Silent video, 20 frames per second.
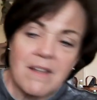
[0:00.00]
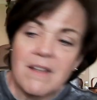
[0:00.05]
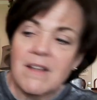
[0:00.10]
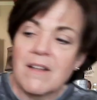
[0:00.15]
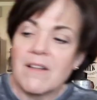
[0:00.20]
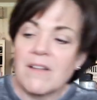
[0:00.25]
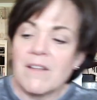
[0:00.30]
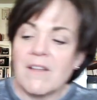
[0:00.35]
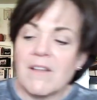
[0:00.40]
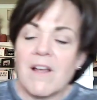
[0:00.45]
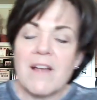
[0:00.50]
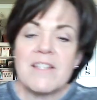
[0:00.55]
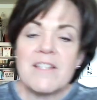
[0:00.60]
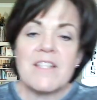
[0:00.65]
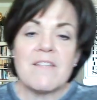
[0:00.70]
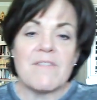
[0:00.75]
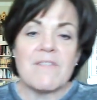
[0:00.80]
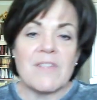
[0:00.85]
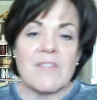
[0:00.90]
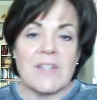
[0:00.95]
Lots
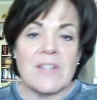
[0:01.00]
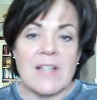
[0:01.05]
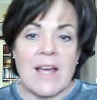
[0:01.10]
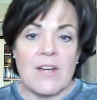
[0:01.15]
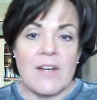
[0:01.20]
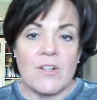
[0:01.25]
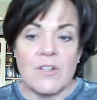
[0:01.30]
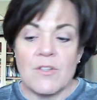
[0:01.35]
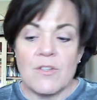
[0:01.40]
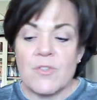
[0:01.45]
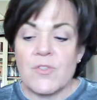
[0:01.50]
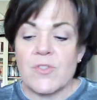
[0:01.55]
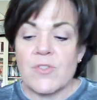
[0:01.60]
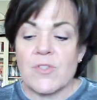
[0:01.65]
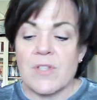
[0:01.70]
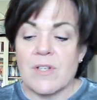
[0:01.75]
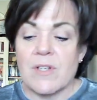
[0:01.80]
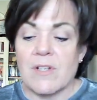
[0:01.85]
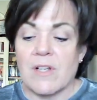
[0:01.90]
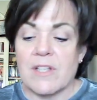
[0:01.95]
of
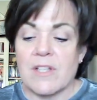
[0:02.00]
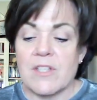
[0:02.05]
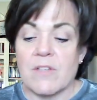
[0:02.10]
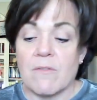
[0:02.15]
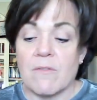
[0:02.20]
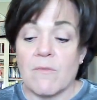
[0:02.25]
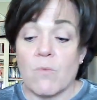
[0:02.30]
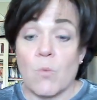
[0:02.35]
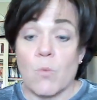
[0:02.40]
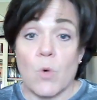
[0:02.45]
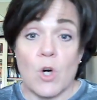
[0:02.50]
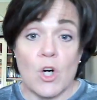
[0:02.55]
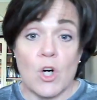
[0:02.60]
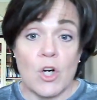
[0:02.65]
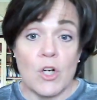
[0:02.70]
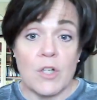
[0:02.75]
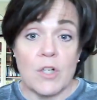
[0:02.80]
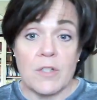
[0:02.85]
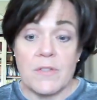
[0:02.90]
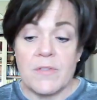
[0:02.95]
letters, lots of
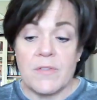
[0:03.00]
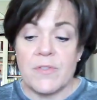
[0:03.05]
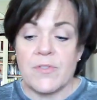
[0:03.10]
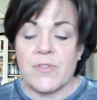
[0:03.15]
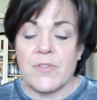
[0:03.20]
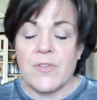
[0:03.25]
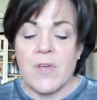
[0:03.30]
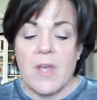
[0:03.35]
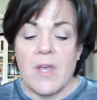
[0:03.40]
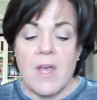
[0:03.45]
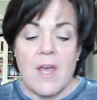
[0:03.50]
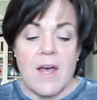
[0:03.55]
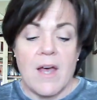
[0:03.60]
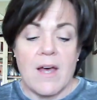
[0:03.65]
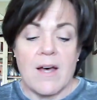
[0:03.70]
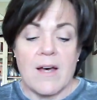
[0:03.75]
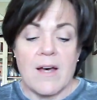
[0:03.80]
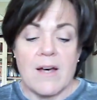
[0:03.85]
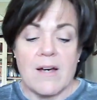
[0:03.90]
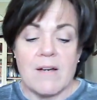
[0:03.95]
words.
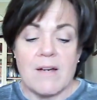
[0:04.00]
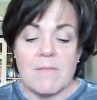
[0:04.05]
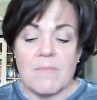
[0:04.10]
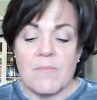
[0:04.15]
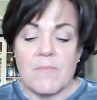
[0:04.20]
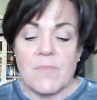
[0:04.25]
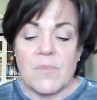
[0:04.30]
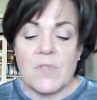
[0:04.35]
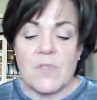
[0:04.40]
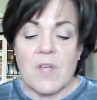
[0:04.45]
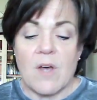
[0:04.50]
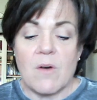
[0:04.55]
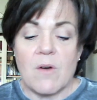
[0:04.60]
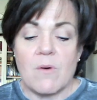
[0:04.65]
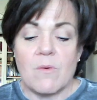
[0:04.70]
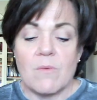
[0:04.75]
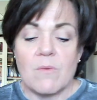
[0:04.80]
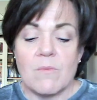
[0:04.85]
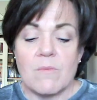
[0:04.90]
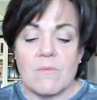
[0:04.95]

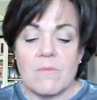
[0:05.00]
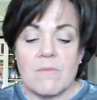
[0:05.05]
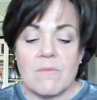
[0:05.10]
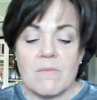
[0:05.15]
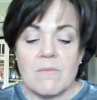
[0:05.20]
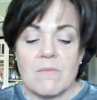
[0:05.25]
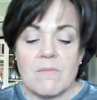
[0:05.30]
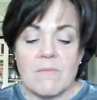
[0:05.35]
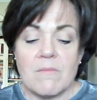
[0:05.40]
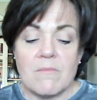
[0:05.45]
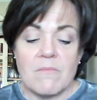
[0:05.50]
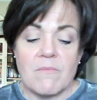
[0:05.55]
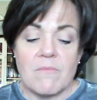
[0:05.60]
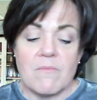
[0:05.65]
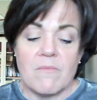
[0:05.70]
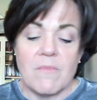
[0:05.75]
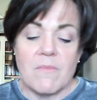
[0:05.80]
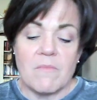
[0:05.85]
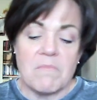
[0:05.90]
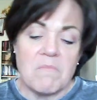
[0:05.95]
So
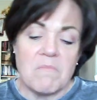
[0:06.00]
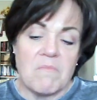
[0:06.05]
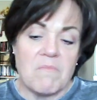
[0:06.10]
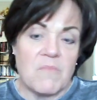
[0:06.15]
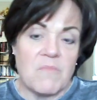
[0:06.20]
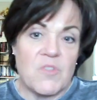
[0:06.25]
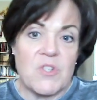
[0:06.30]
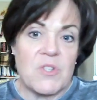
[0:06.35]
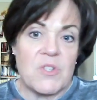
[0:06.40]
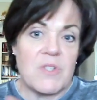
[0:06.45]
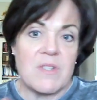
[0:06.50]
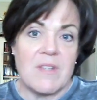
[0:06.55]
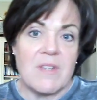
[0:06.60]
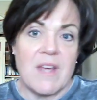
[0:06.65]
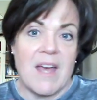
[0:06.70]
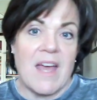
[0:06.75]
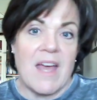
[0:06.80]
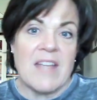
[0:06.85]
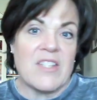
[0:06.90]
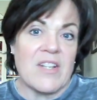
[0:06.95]
just
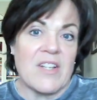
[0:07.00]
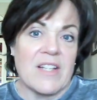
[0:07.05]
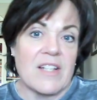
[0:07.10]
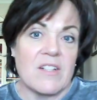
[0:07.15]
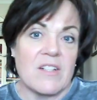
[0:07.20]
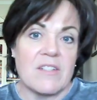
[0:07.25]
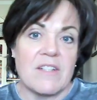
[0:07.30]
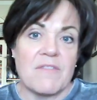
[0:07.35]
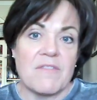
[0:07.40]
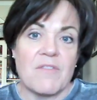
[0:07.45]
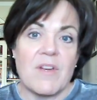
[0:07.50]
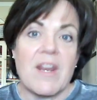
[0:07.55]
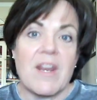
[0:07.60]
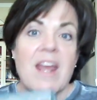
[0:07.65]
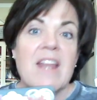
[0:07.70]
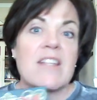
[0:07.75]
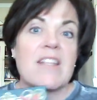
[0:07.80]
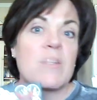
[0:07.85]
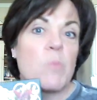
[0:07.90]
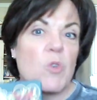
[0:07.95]
it's a little different, and
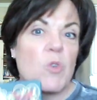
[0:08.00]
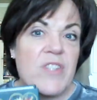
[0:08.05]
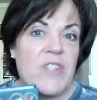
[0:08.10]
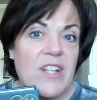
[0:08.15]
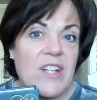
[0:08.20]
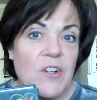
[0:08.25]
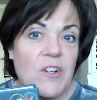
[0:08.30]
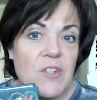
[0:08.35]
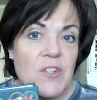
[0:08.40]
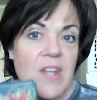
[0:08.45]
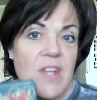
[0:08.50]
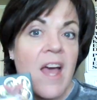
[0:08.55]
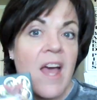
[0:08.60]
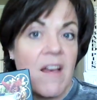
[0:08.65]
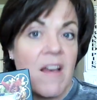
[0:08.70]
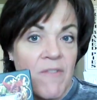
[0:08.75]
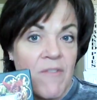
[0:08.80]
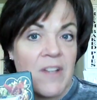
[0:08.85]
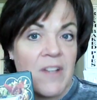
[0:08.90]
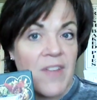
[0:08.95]
it's more stickers.
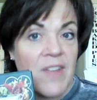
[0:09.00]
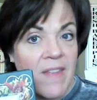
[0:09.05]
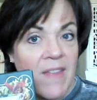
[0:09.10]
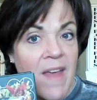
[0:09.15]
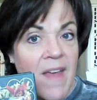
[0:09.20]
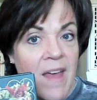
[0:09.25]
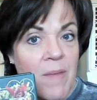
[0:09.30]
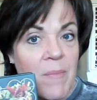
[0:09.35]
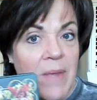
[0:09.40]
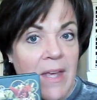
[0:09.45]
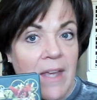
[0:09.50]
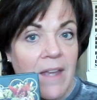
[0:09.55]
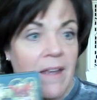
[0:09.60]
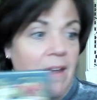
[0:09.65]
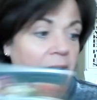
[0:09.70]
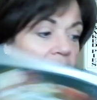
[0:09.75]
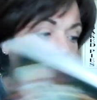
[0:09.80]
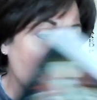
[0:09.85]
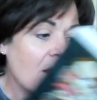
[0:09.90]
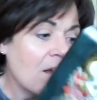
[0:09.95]
How fun can that be?
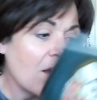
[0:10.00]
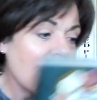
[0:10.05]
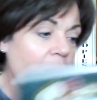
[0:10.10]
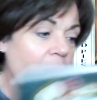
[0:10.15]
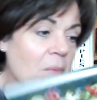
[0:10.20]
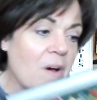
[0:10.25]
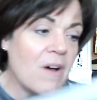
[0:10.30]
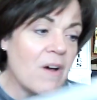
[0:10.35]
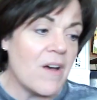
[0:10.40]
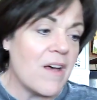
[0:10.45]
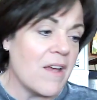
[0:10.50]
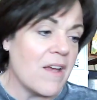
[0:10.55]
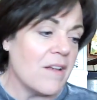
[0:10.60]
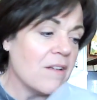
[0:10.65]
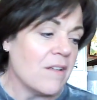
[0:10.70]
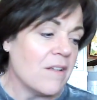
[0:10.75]
Come on.